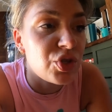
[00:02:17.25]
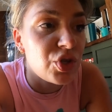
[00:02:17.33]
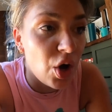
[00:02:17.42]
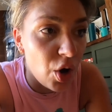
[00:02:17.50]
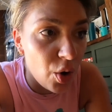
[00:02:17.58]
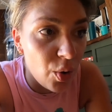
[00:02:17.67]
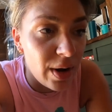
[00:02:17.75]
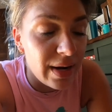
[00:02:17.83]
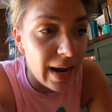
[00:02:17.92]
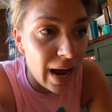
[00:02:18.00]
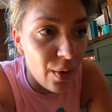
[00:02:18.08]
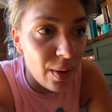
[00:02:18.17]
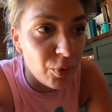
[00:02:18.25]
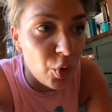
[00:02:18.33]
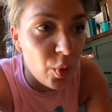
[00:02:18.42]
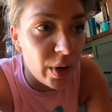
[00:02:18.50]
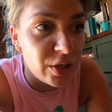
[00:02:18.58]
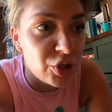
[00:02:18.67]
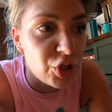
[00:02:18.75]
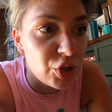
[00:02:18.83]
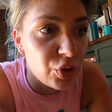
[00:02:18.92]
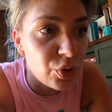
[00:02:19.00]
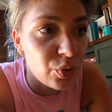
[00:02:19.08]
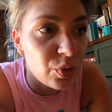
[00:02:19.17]
So now I'm going
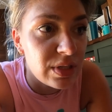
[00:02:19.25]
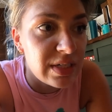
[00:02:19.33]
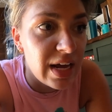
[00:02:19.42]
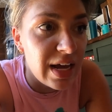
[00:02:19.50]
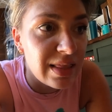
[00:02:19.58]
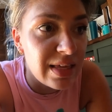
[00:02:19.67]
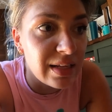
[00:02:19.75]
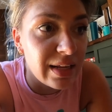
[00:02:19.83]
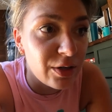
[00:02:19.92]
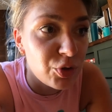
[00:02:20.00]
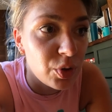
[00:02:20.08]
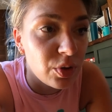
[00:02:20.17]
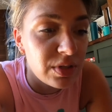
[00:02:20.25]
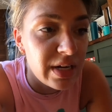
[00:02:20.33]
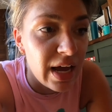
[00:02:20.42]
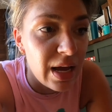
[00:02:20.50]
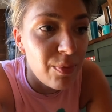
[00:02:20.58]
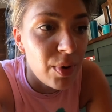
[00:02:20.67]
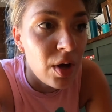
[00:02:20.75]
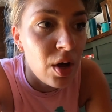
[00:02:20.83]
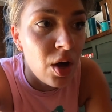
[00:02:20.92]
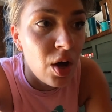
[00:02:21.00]
to take the electrical tape,